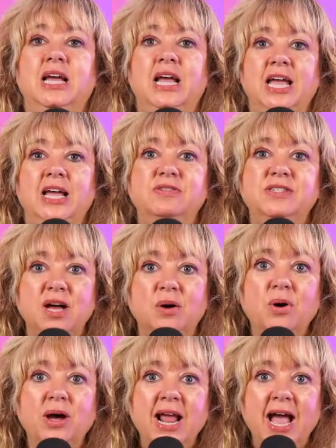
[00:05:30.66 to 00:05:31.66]
if
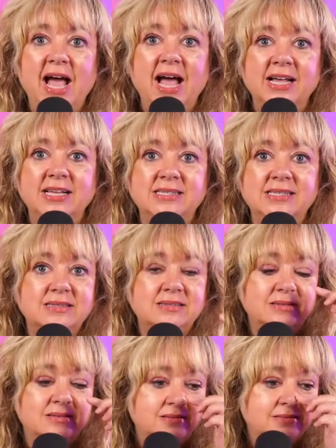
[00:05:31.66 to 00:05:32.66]
someone has
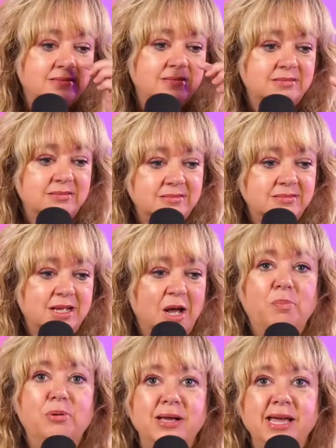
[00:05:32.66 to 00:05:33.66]
a
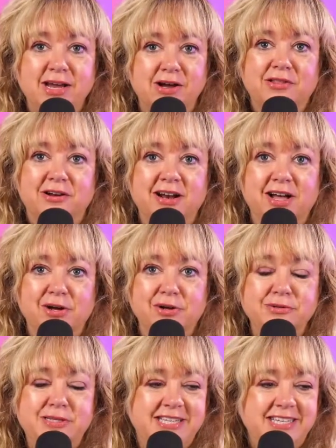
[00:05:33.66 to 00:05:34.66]
boogie on their
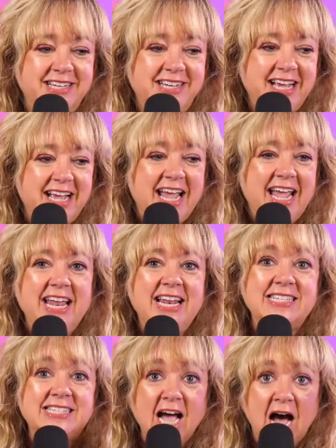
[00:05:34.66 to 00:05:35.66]
nose, it
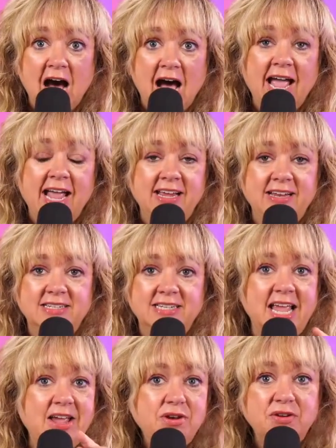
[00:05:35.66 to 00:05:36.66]
is kind,
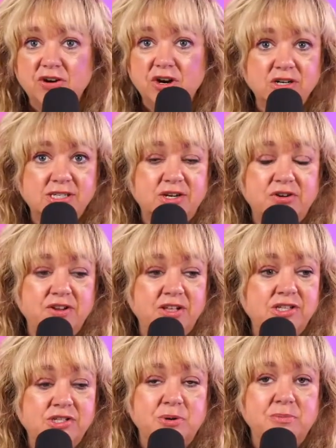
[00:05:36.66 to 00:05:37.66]
even if it hurts their
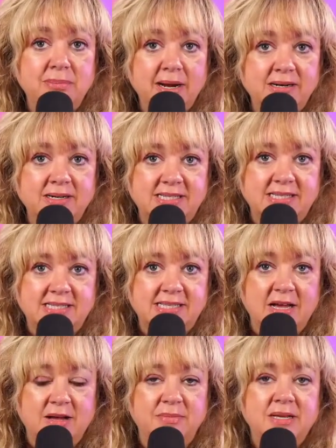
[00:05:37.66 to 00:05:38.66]
feelings or embarrasses
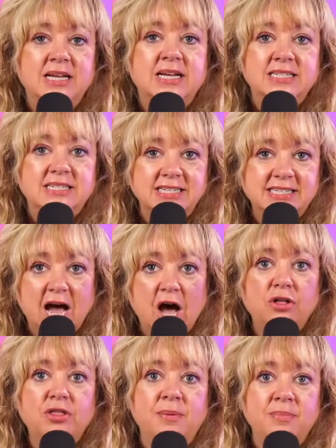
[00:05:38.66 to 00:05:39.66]
them, to
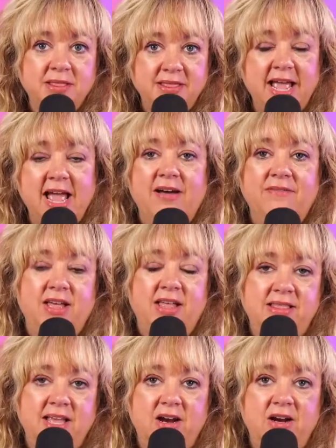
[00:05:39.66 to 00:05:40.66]
tell them that they have that
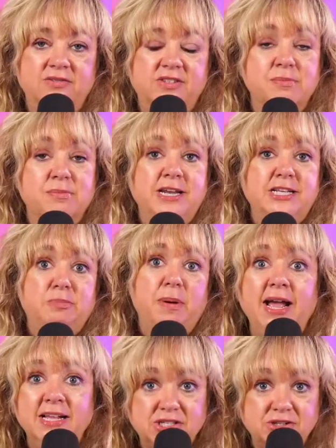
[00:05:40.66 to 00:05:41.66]
there. If somebody's
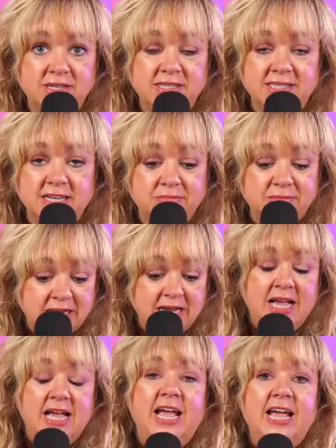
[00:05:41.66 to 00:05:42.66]
pants are unzipped,
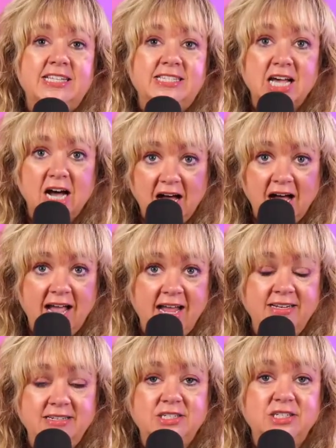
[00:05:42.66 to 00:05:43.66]
it's
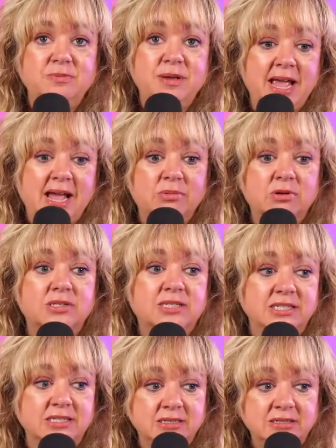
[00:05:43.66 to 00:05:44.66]
kind to be able to